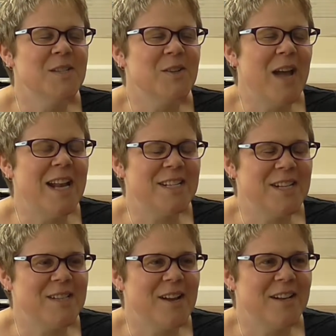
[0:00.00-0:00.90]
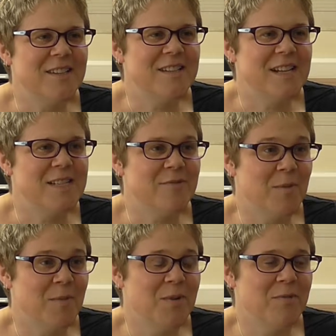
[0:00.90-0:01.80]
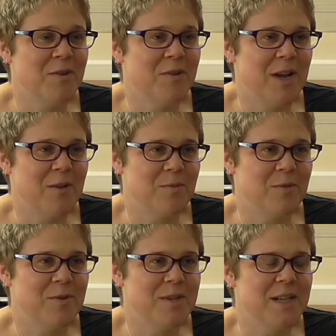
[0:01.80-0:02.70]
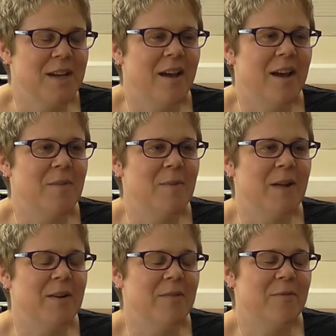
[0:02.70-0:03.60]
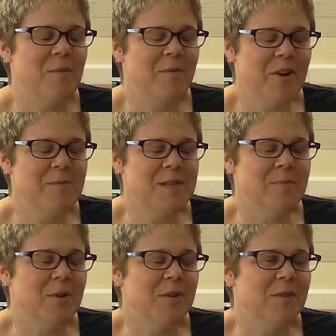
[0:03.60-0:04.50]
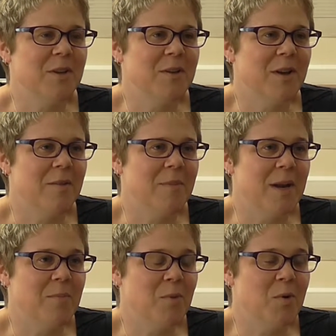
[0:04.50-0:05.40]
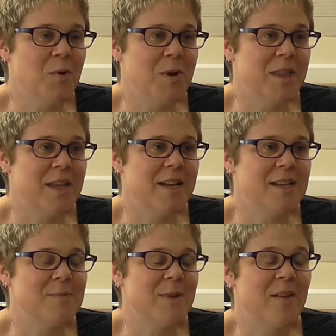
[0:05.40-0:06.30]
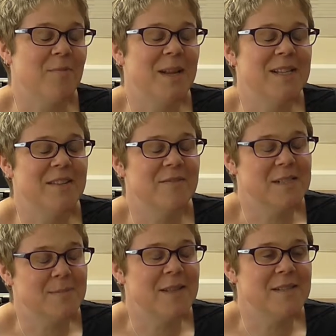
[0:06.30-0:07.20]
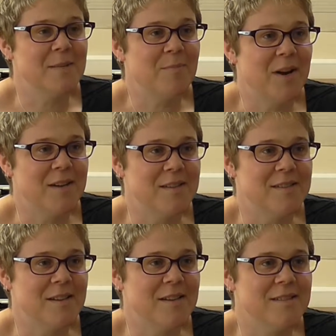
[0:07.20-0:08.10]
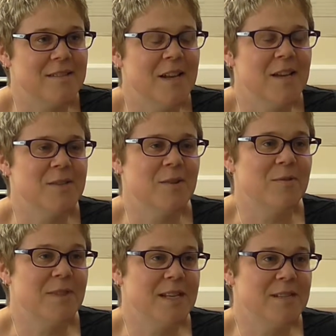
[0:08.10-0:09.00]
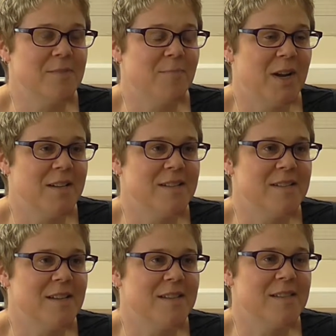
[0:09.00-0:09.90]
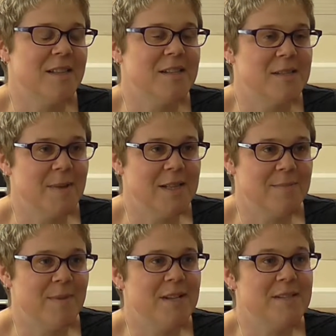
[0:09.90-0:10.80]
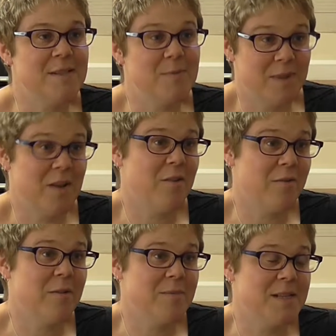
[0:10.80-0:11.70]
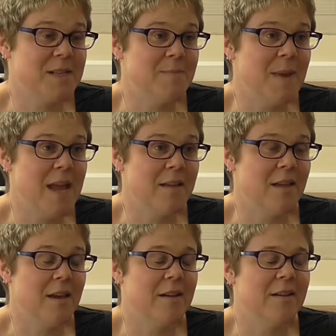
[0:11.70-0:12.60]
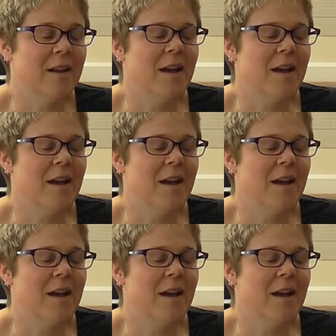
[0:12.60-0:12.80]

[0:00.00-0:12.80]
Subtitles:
So NHS Highland is a remote and rural health board, and from a pharmacy point of view, an important thing is we have plenty of dispensing practices. So these are practices that dispense medicines without a pharmacist being there.